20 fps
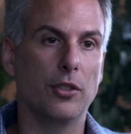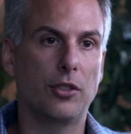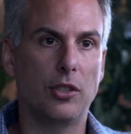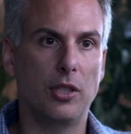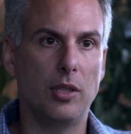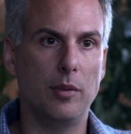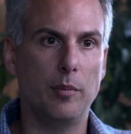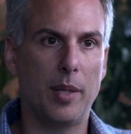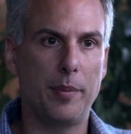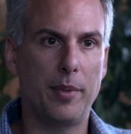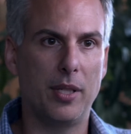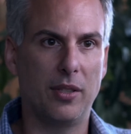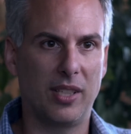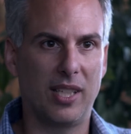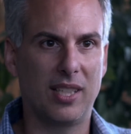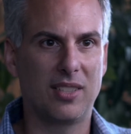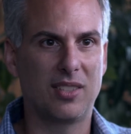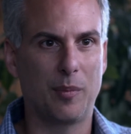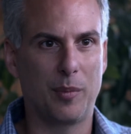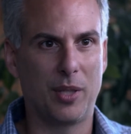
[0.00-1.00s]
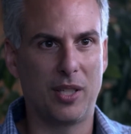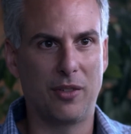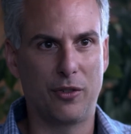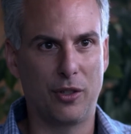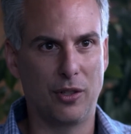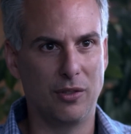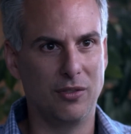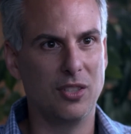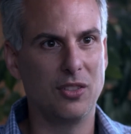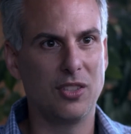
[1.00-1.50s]
So you might be able to get something for
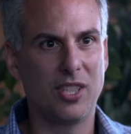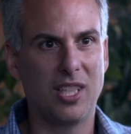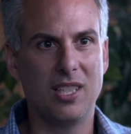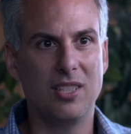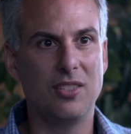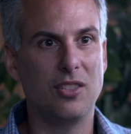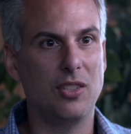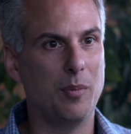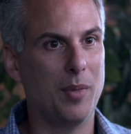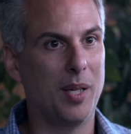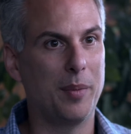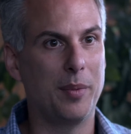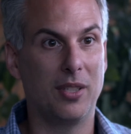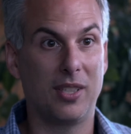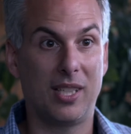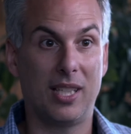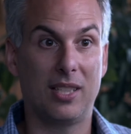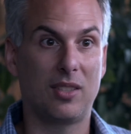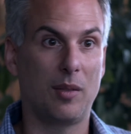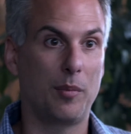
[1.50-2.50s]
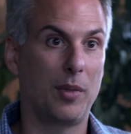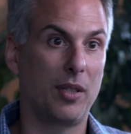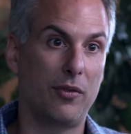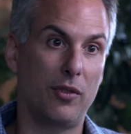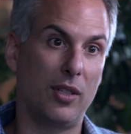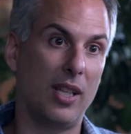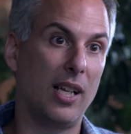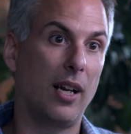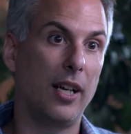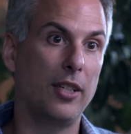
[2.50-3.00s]
the little kids, and you might be able to get something
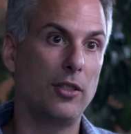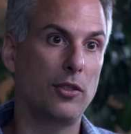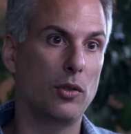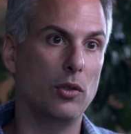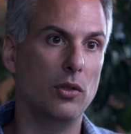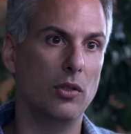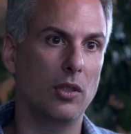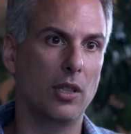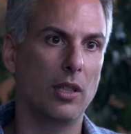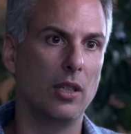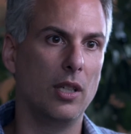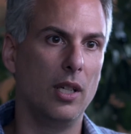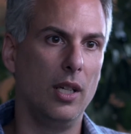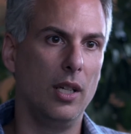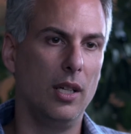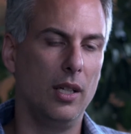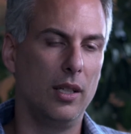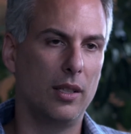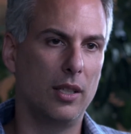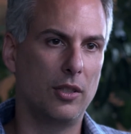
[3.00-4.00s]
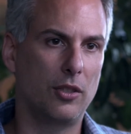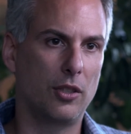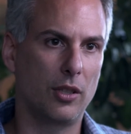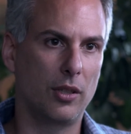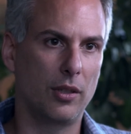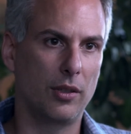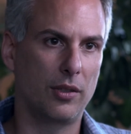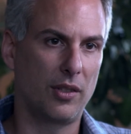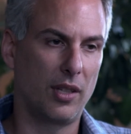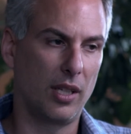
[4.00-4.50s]
for that high schooler that
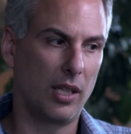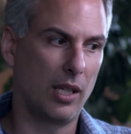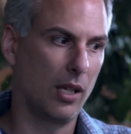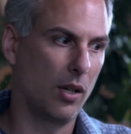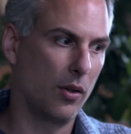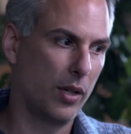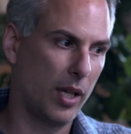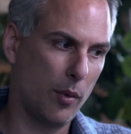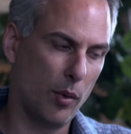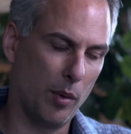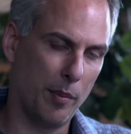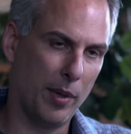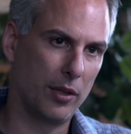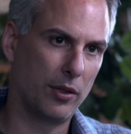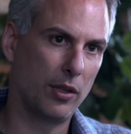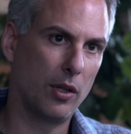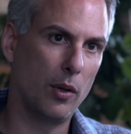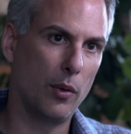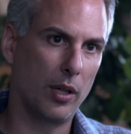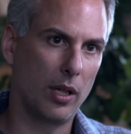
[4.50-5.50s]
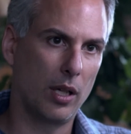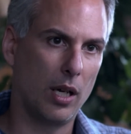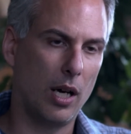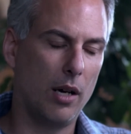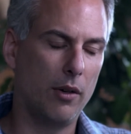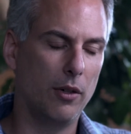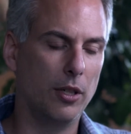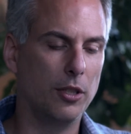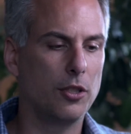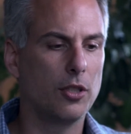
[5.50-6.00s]
you're thinking, okay, we're about to go into
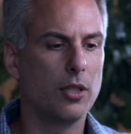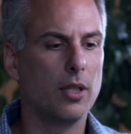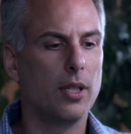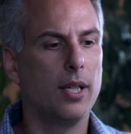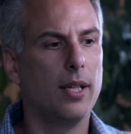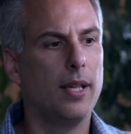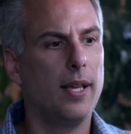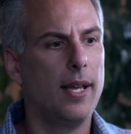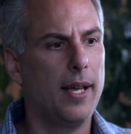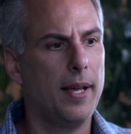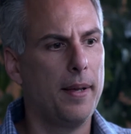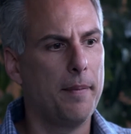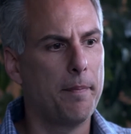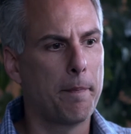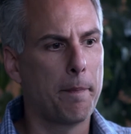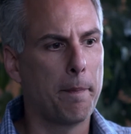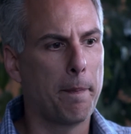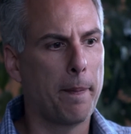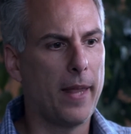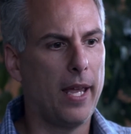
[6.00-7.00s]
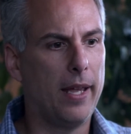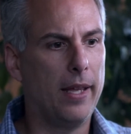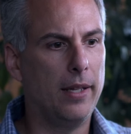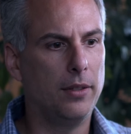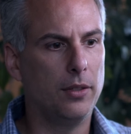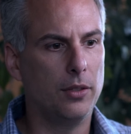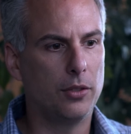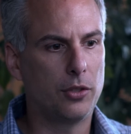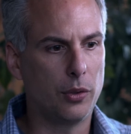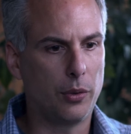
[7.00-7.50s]
college.
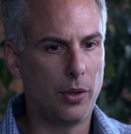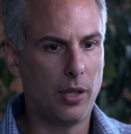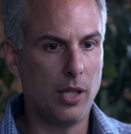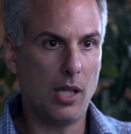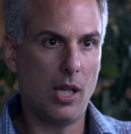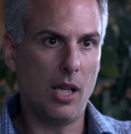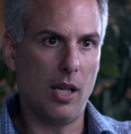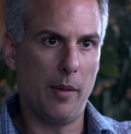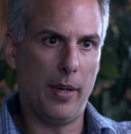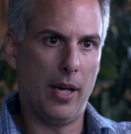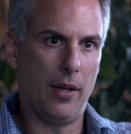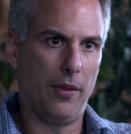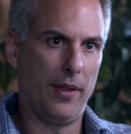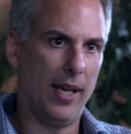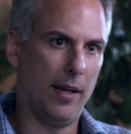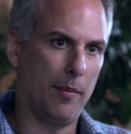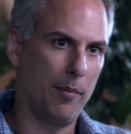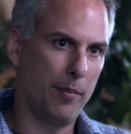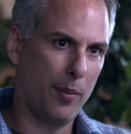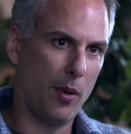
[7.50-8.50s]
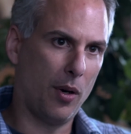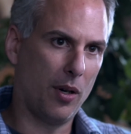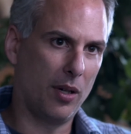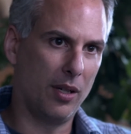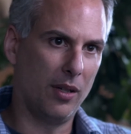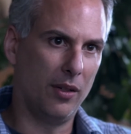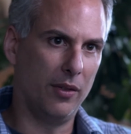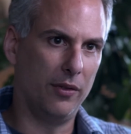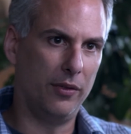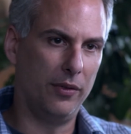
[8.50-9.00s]
And so thinking about that part
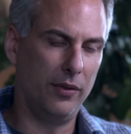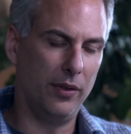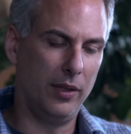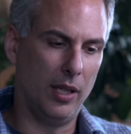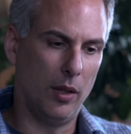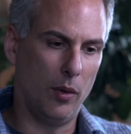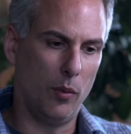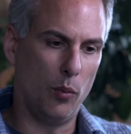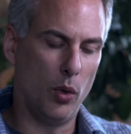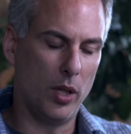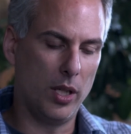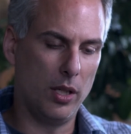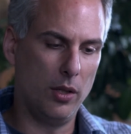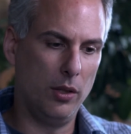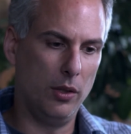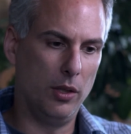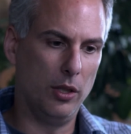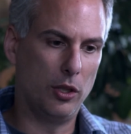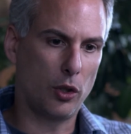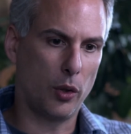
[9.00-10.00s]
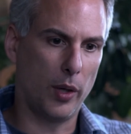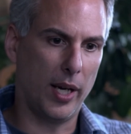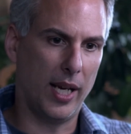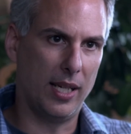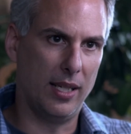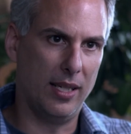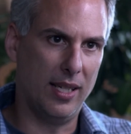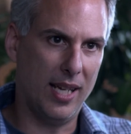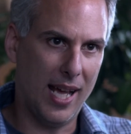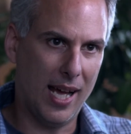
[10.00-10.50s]
of, what do you do to
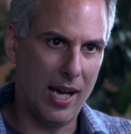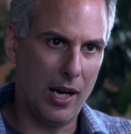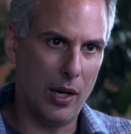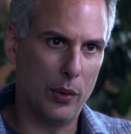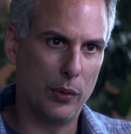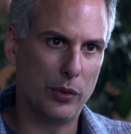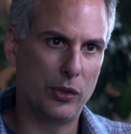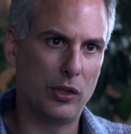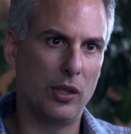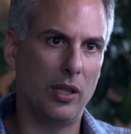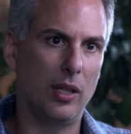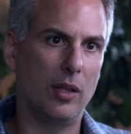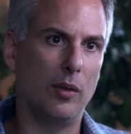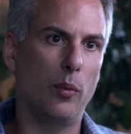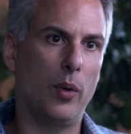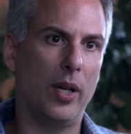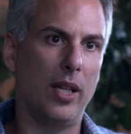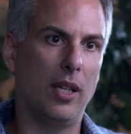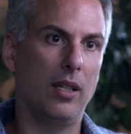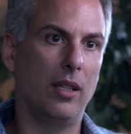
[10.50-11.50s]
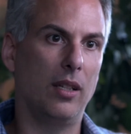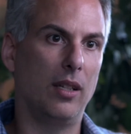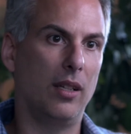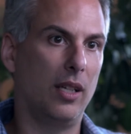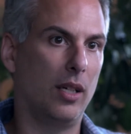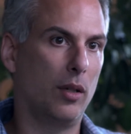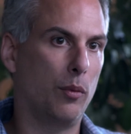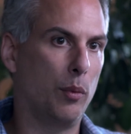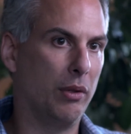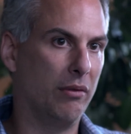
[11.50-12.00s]
train now so that when
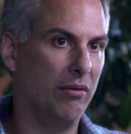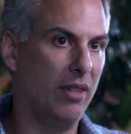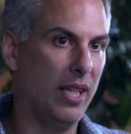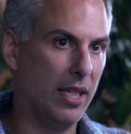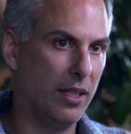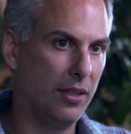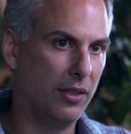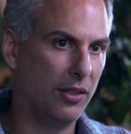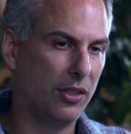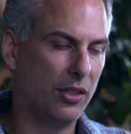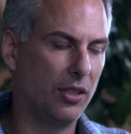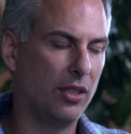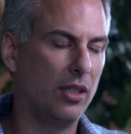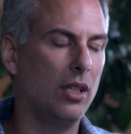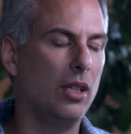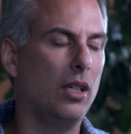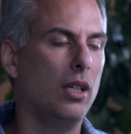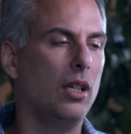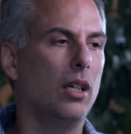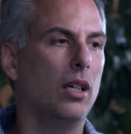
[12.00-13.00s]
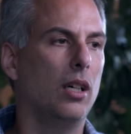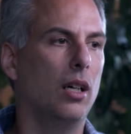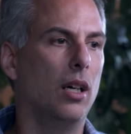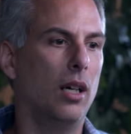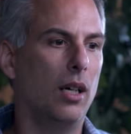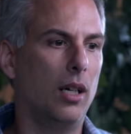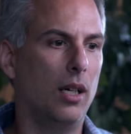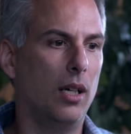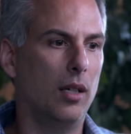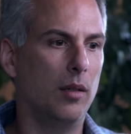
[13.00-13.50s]
they're released,
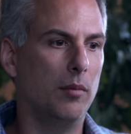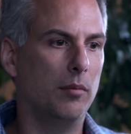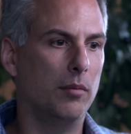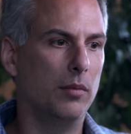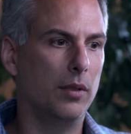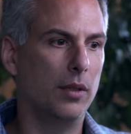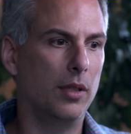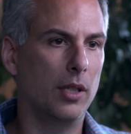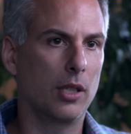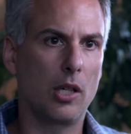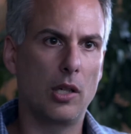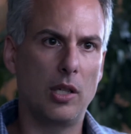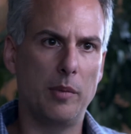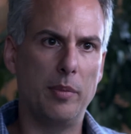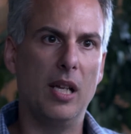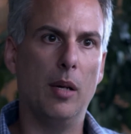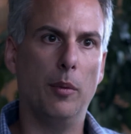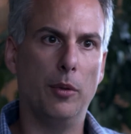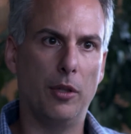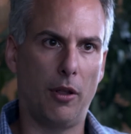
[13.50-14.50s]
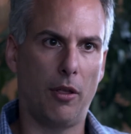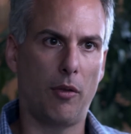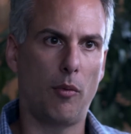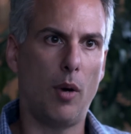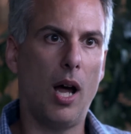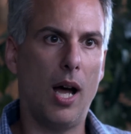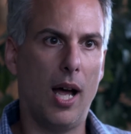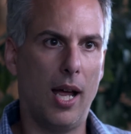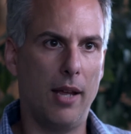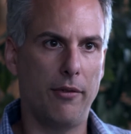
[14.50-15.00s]
they're going to be able to
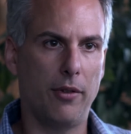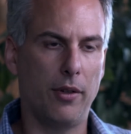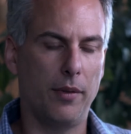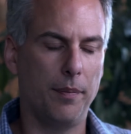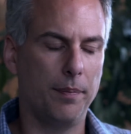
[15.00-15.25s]
thrive?